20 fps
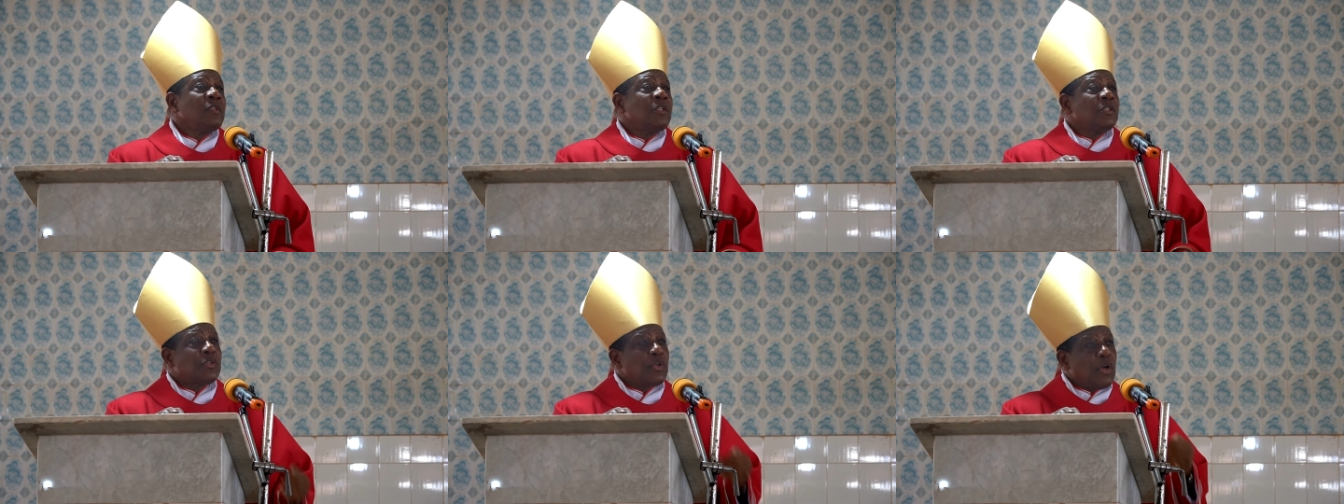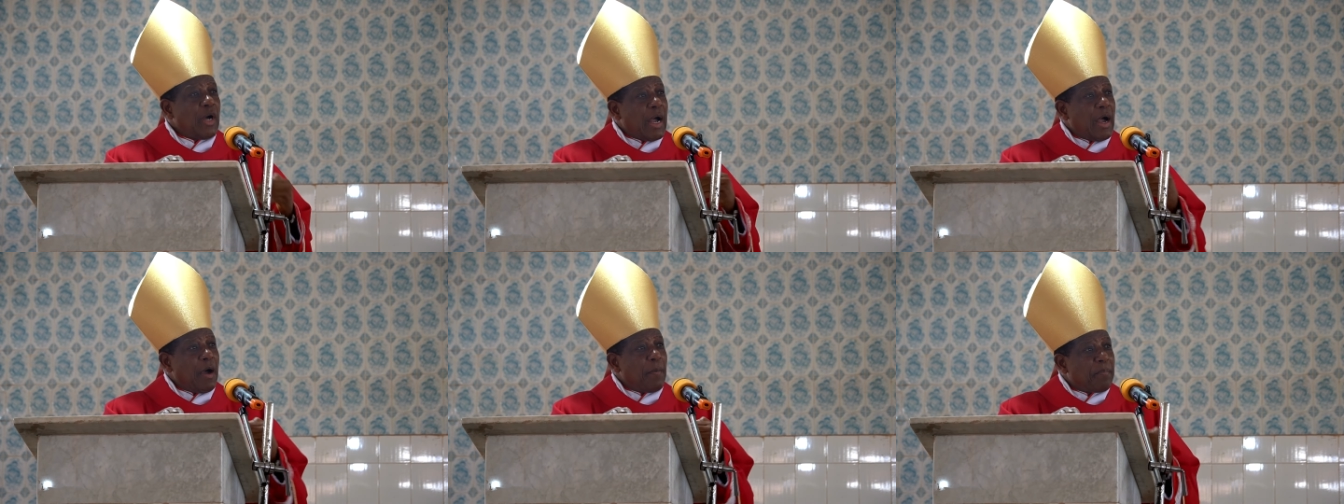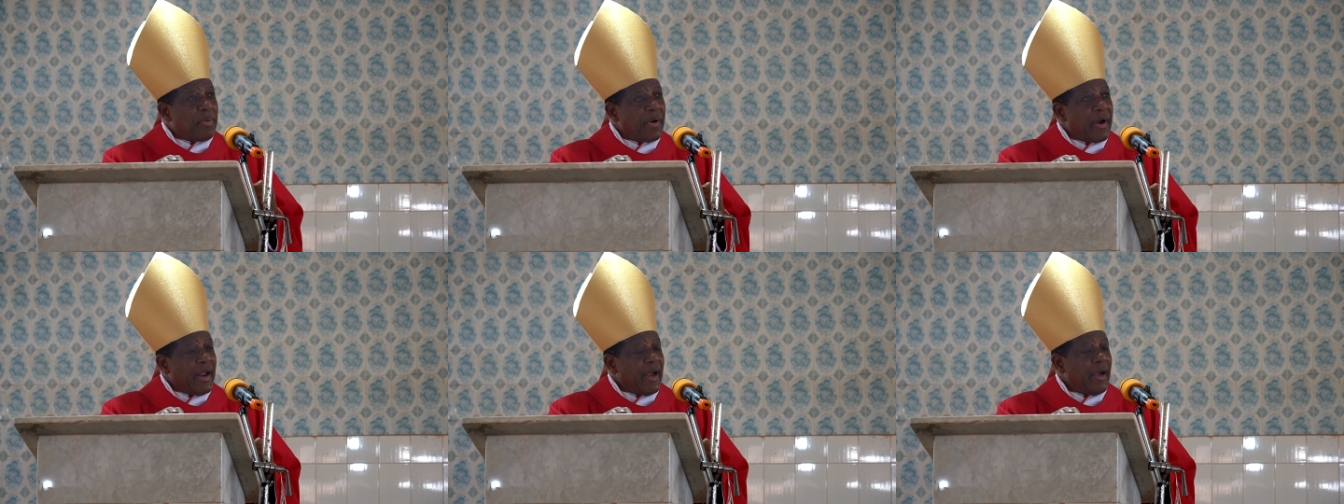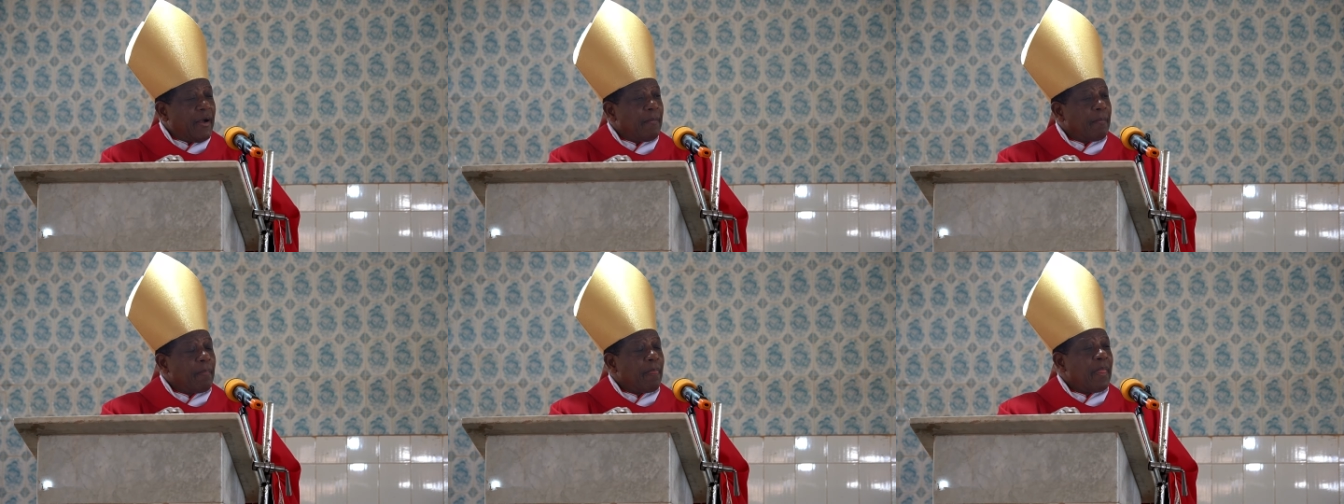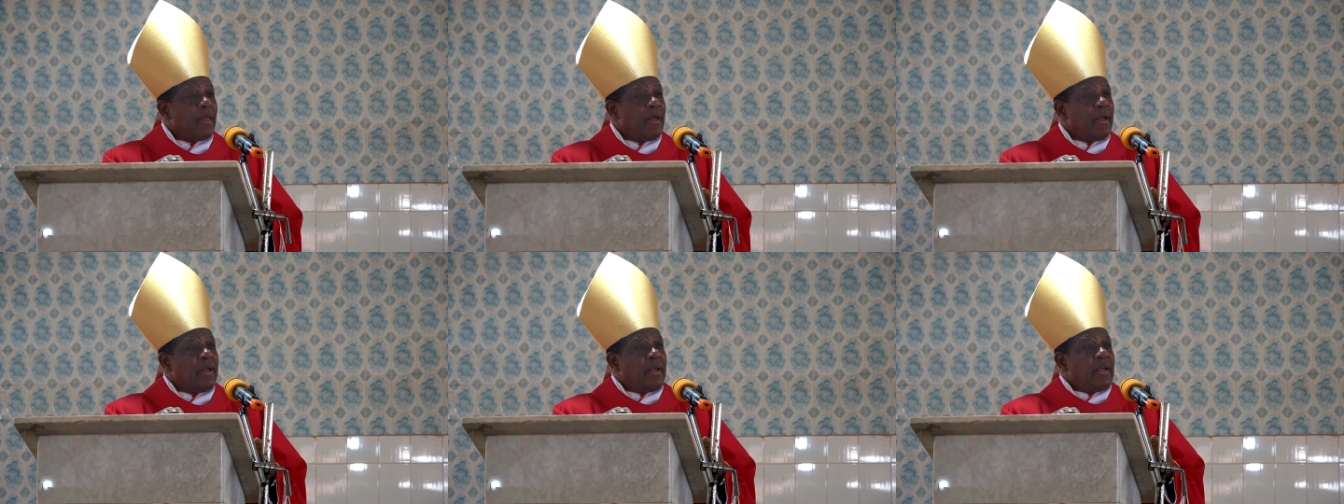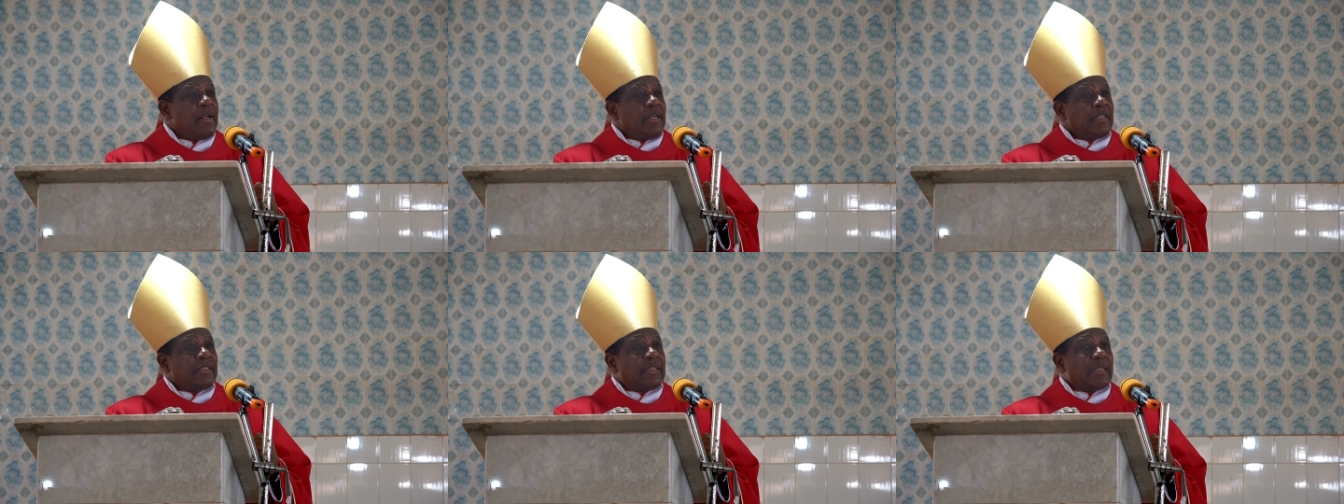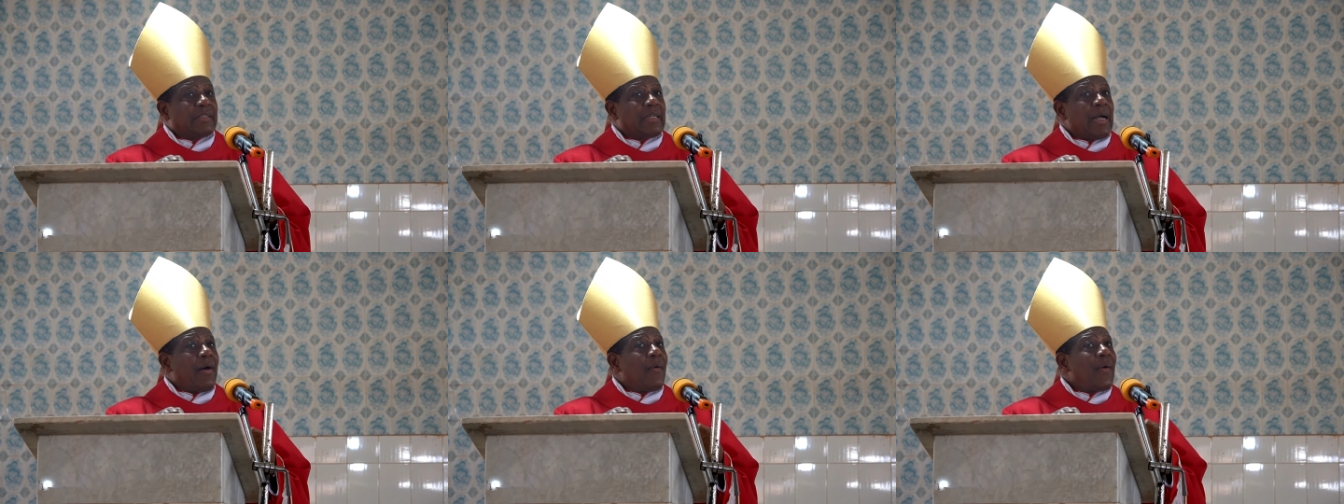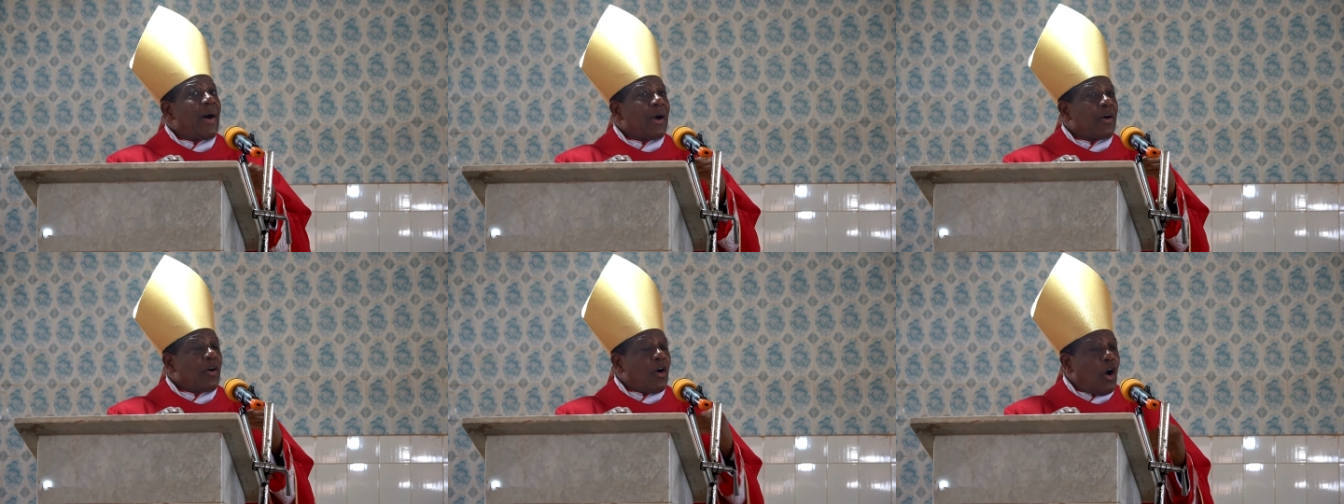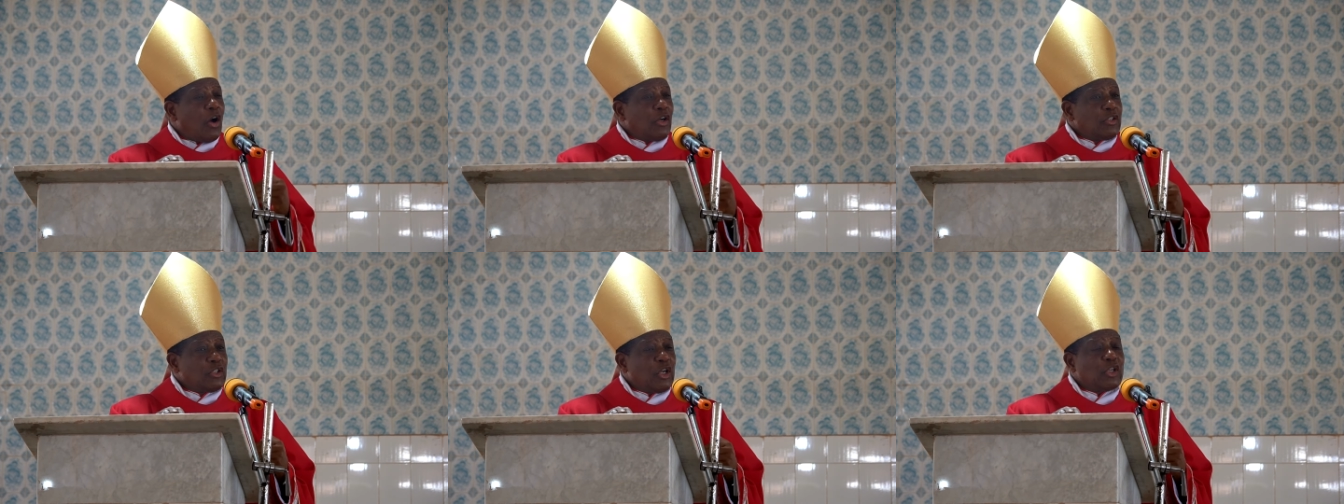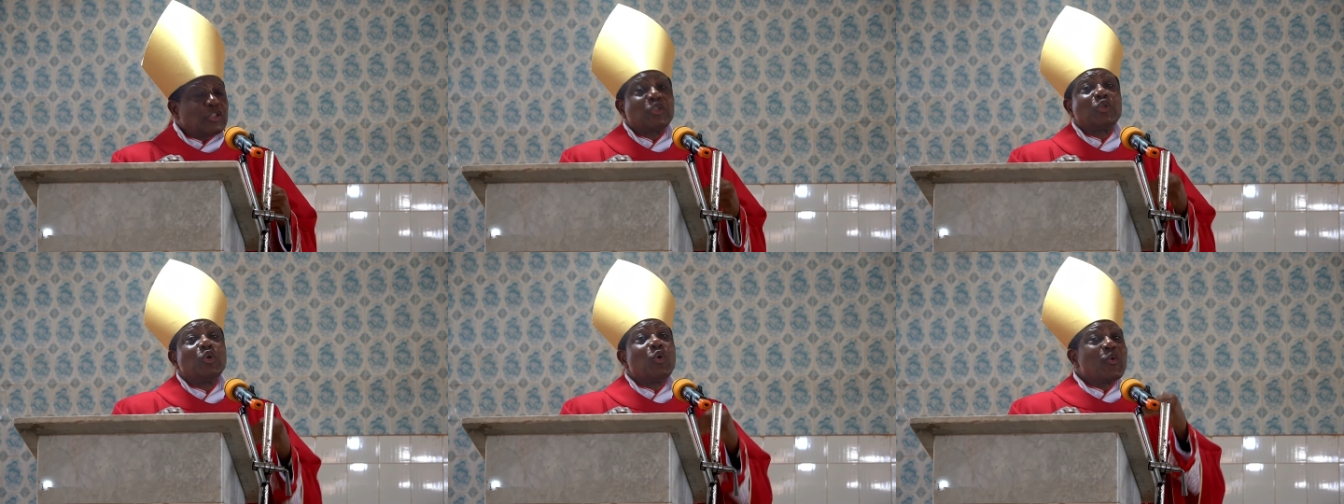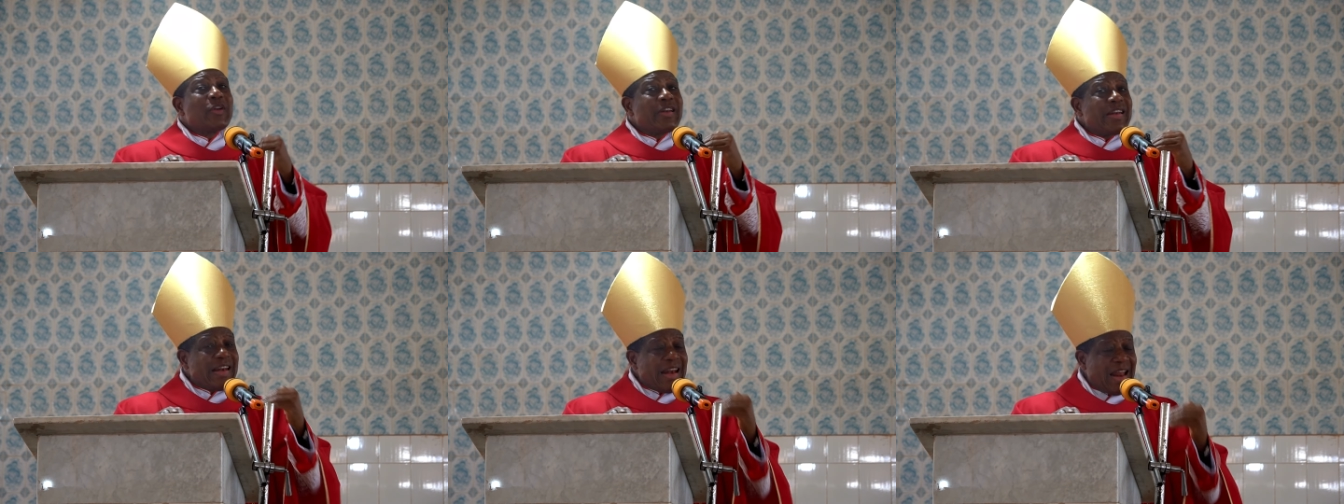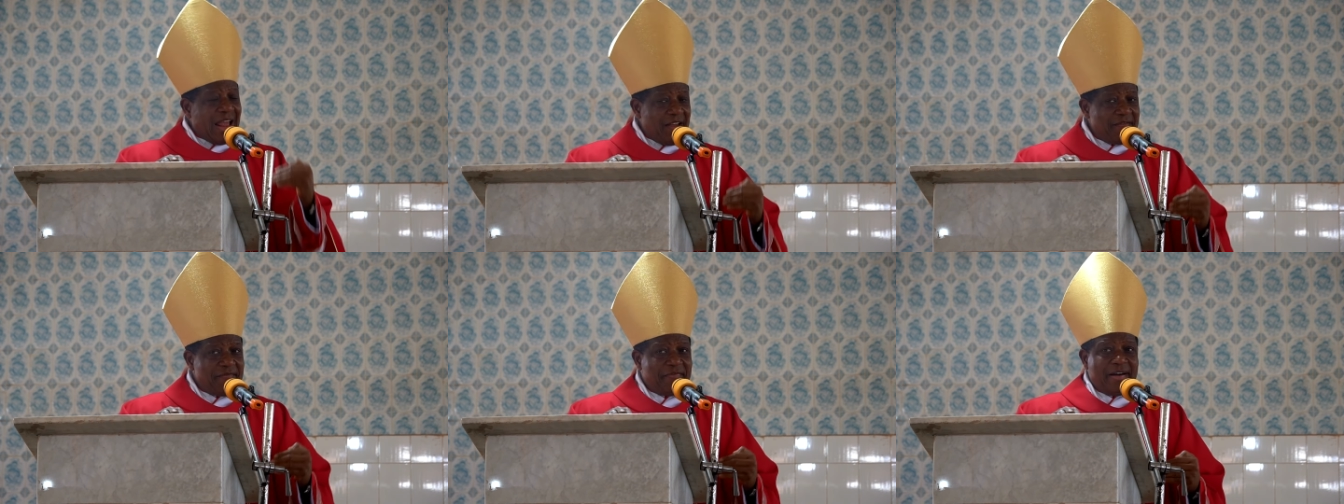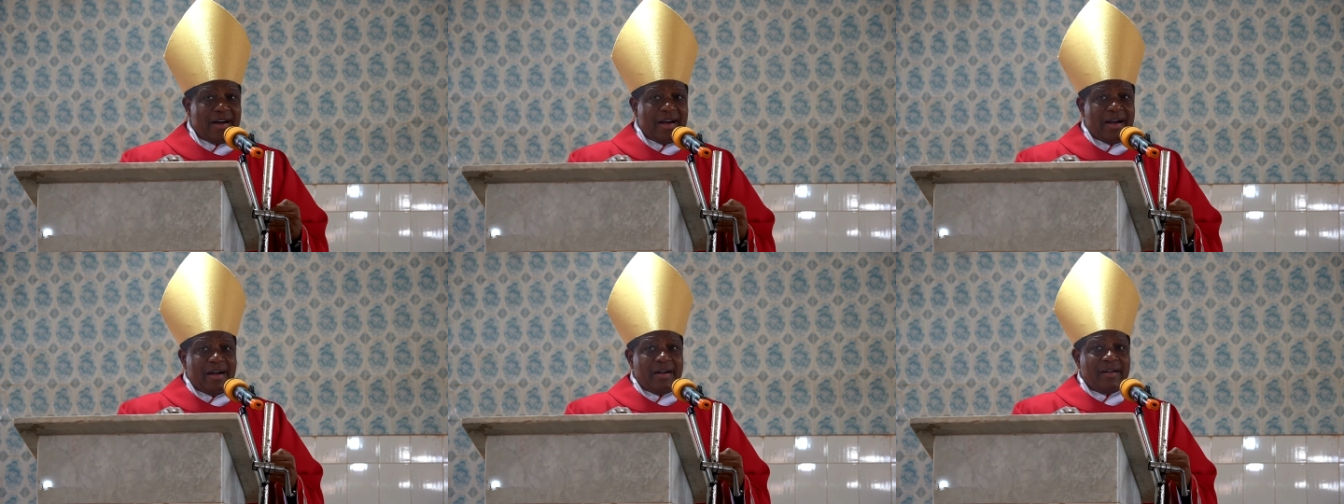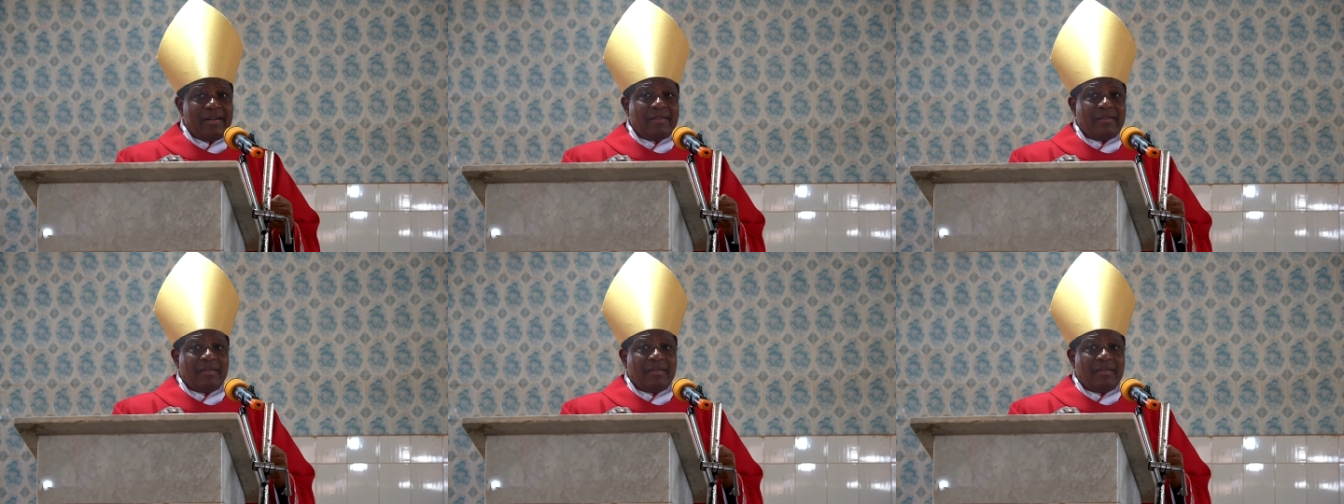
So our prayer is that our conduct should never